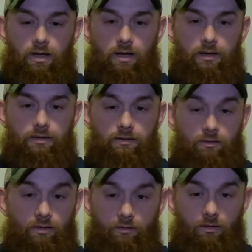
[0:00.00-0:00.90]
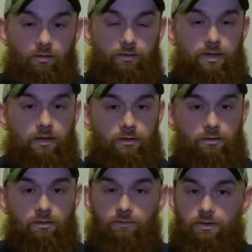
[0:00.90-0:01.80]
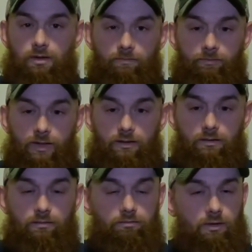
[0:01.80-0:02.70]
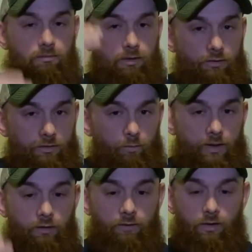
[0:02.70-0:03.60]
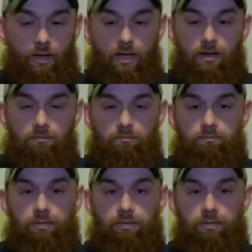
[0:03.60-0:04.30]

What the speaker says: guys and girls that are just looking for something that's going to blow some wind over their head,